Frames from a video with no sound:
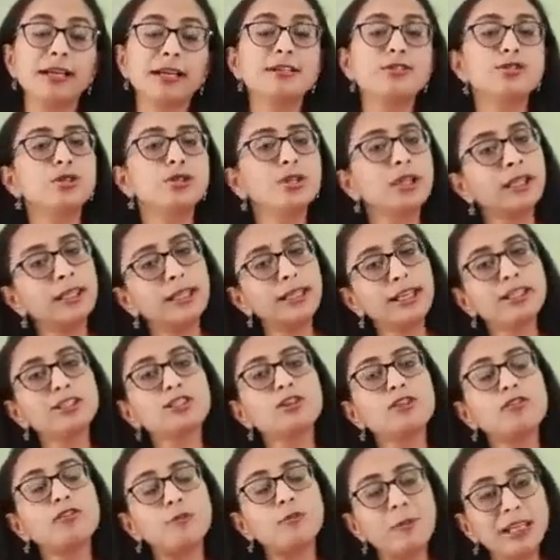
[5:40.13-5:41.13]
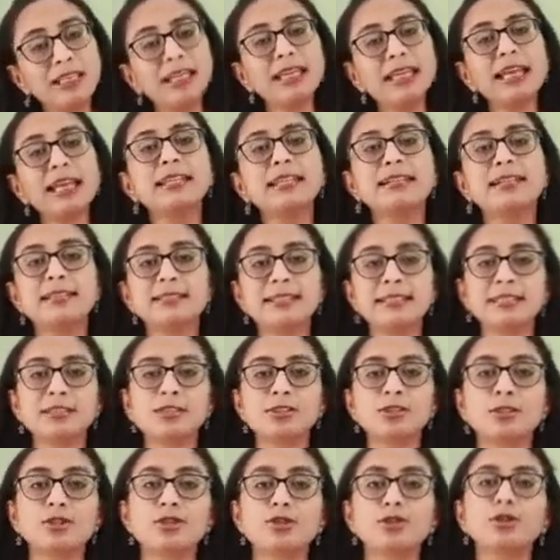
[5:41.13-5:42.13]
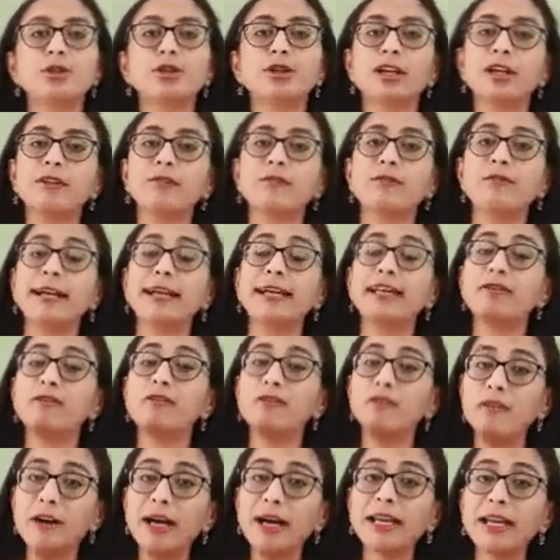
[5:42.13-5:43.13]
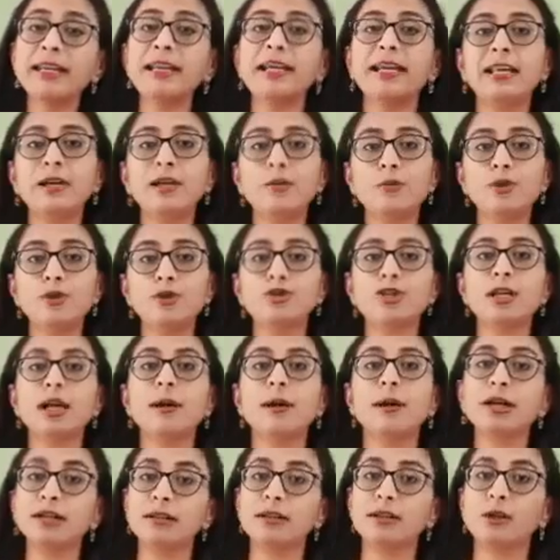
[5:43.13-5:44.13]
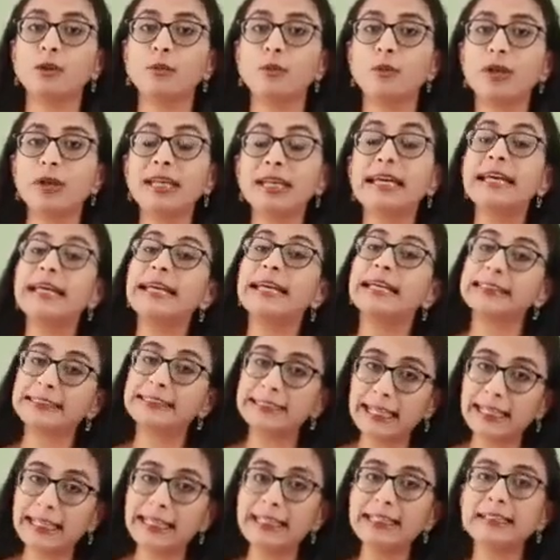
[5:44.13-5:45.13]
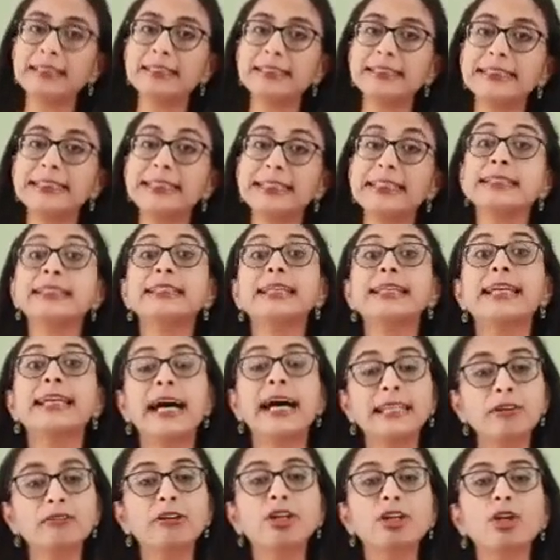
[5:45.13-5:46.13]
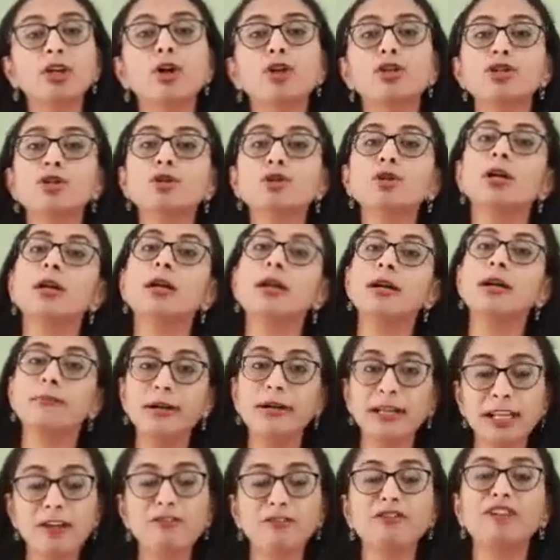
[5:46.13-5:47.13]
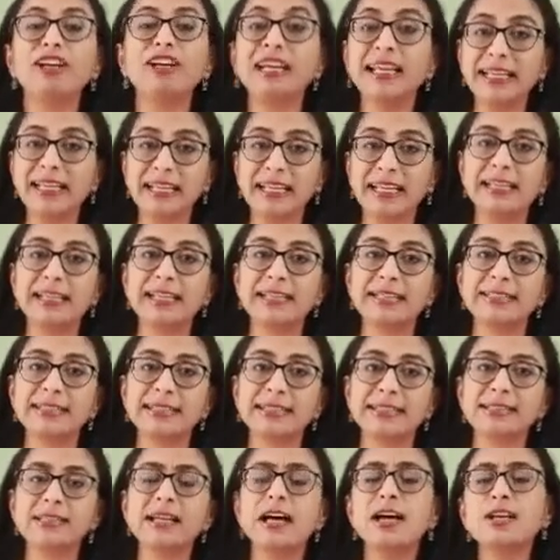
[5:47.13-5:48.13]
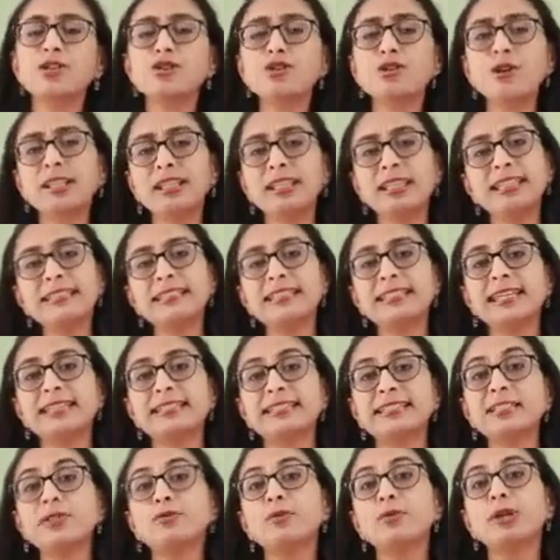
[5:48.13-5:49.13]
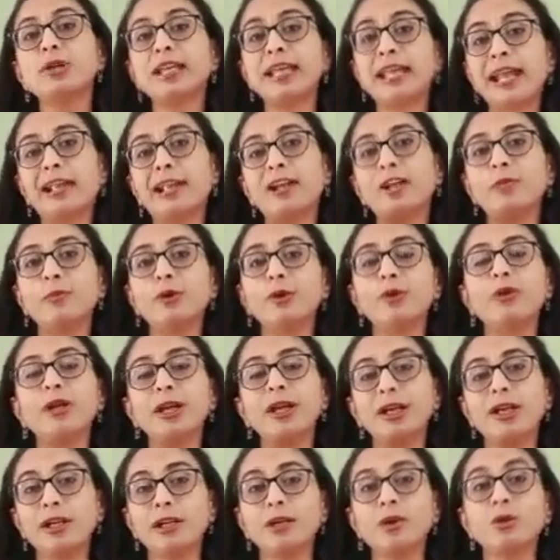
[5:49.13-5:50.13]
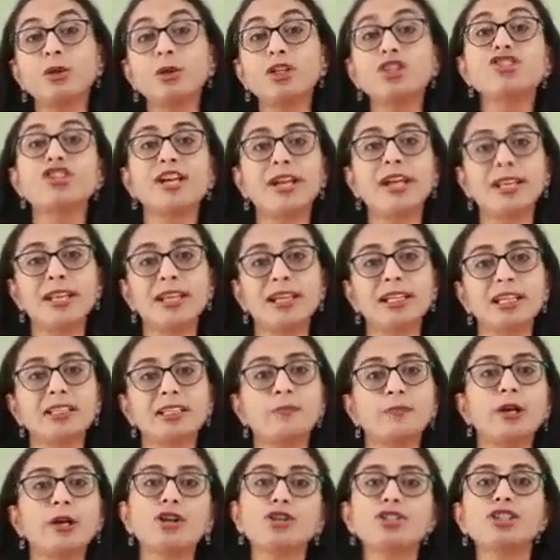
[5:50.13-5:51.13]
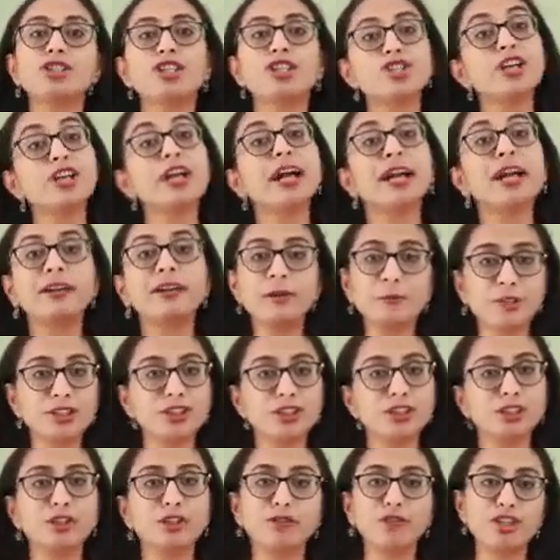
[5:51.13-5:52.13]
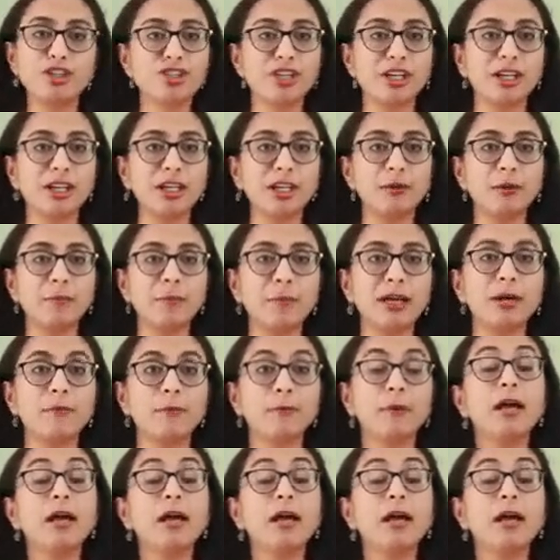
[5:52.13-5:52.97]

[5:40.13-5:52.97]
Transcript: So in case of many other diseases also, you can find if one individual among the twin is getting the disease, the other one also will definitely get the disease. So in these cases, we can attribute it to the genetics because they share 100% of the genetic makeup.